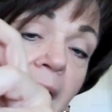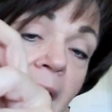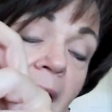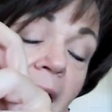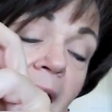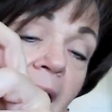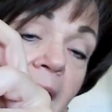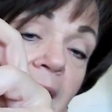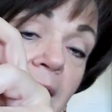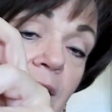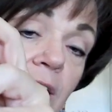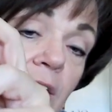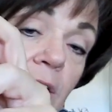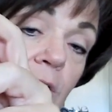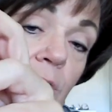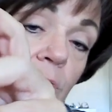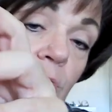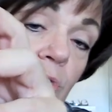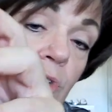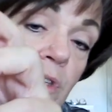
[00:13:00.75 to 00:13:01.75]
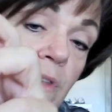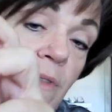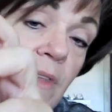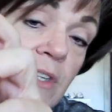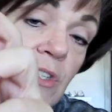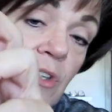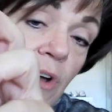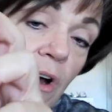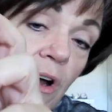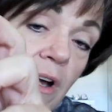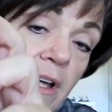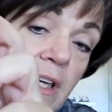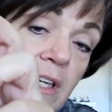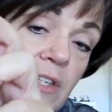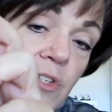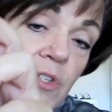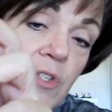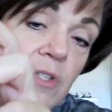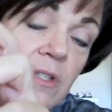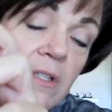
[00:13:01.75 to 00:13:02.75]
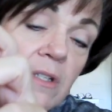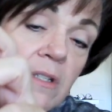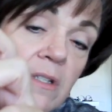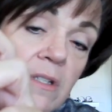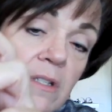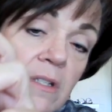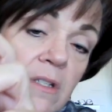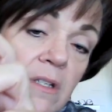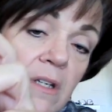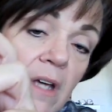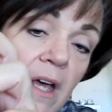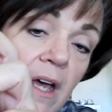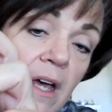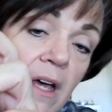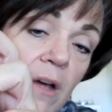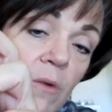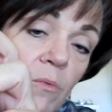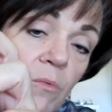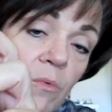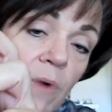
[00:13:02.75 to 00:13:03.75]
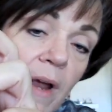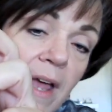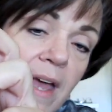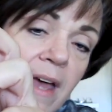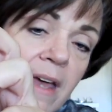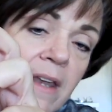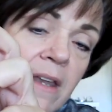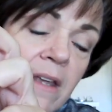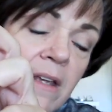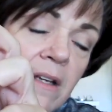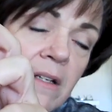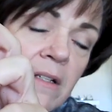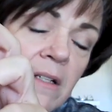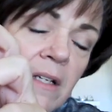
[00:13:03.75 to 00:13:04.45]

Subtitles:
I used the darkest red.